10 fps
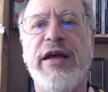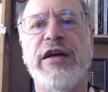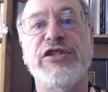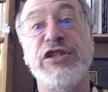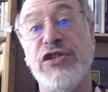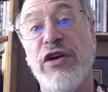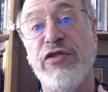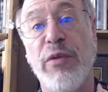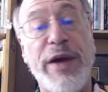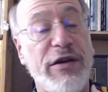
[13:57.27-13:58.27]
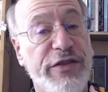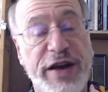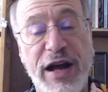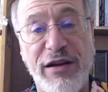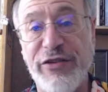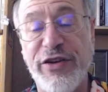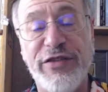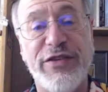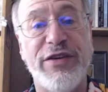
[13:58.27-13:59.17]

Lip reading: She's also a parapsychologist.